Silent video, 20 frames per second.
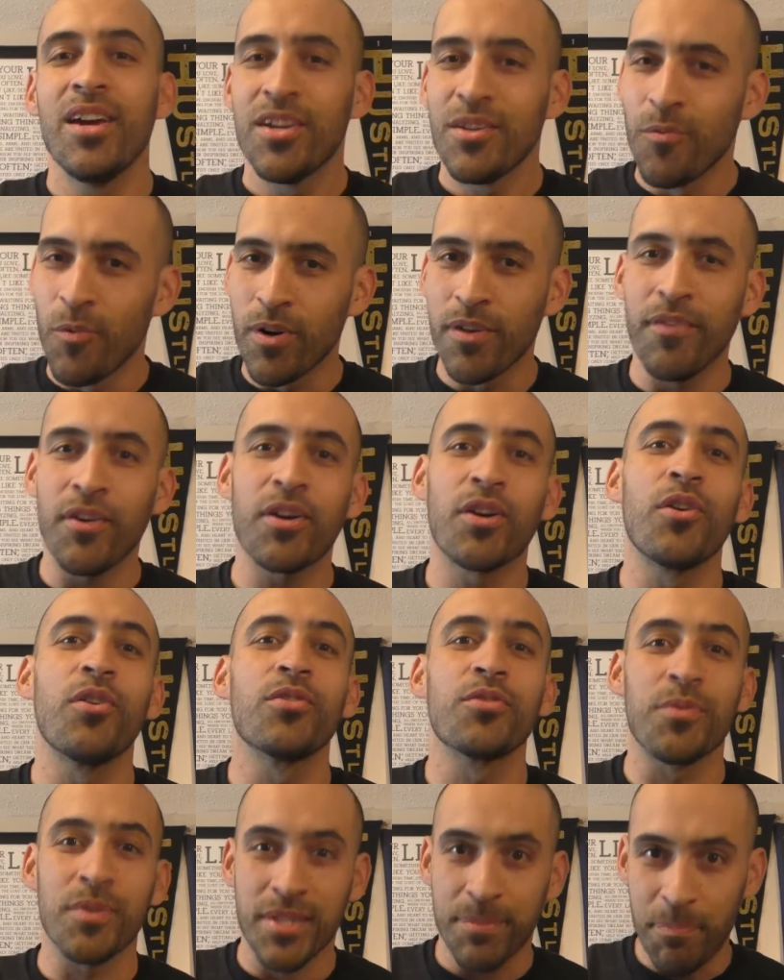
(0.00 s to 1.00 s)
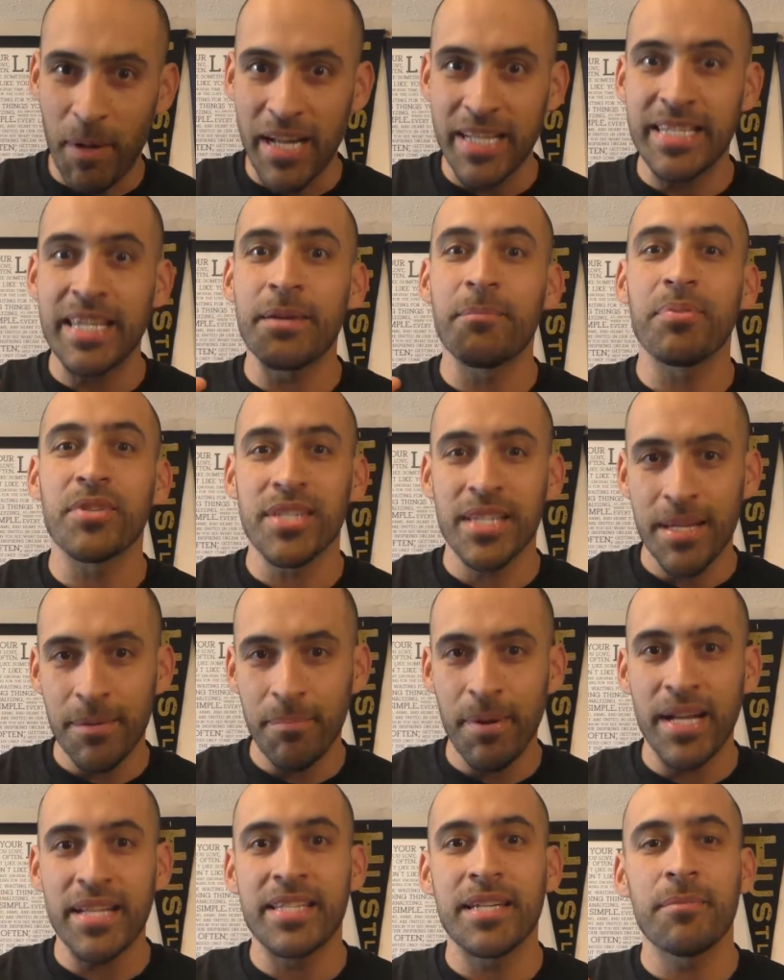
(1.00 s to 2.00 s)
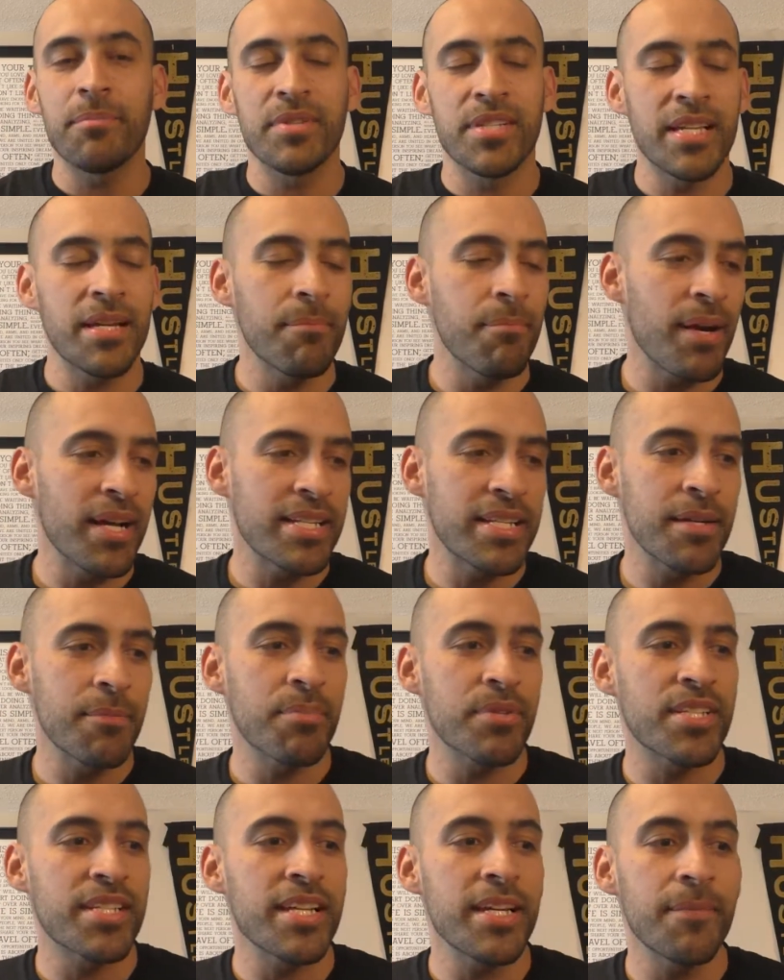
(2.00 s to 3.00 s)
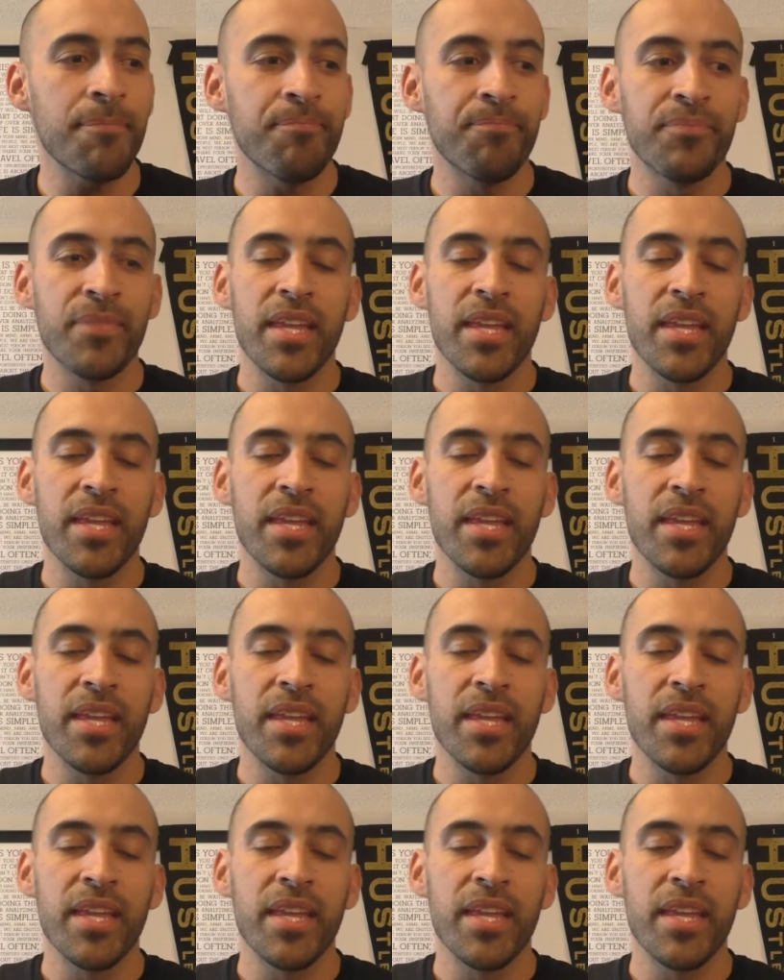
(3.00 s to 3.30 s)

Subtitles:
One of our goals was by 10%, by 10%, by 10%.